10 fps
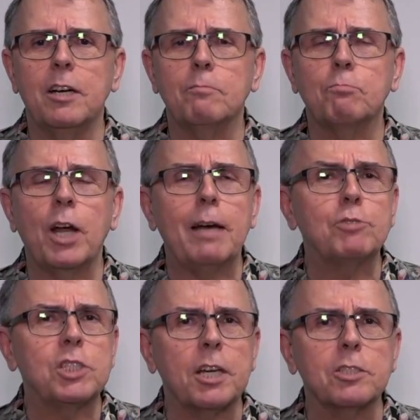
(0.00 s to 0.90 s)

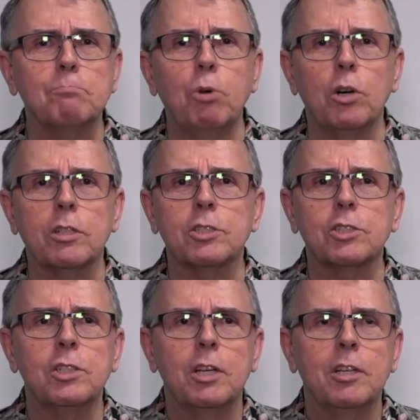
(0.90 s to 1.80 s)
perhaps
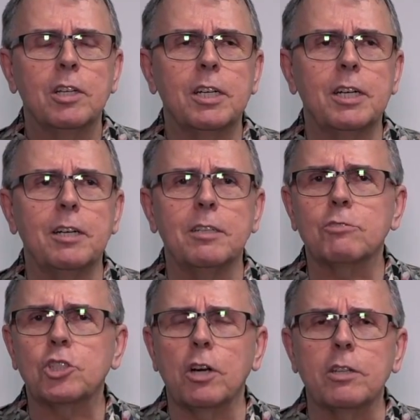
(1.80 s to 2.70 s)
textbooks,
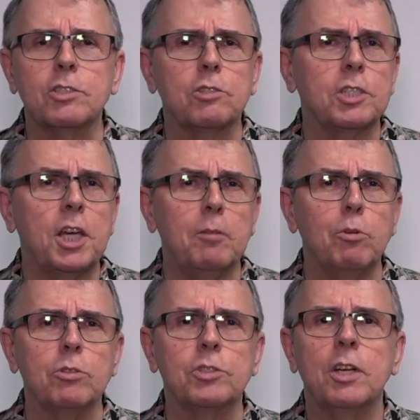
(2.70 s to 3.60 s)
charts or
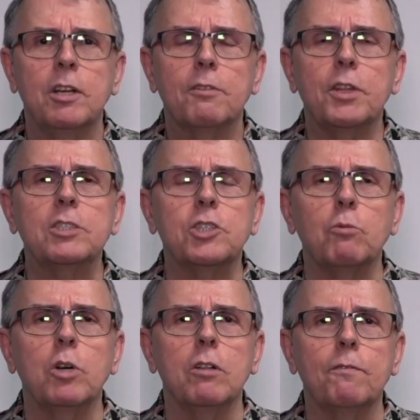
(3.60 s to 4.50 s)
tables, things that
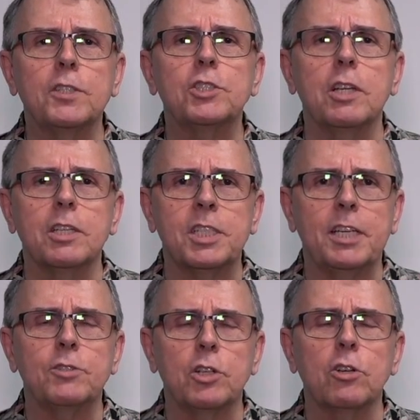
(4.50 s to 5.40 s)
will
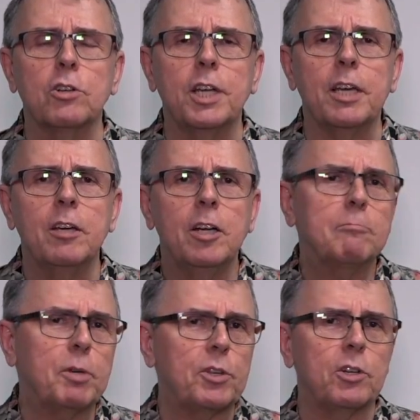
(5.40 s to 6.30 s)
facilitate their learning,
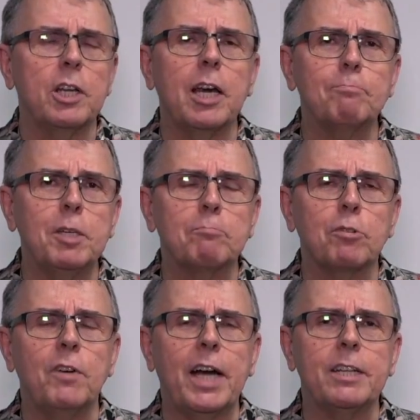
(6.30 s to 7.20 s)
but that are not being
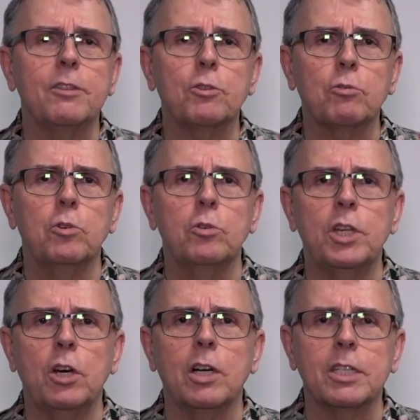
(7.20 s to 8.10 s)
provided through
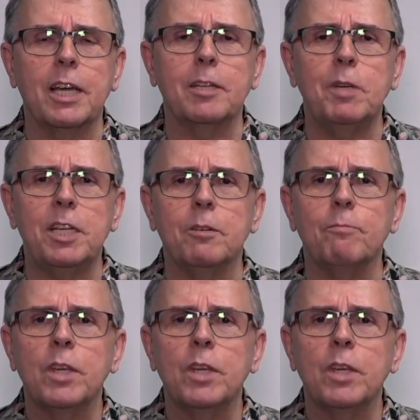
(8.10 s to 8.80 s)
the online medium.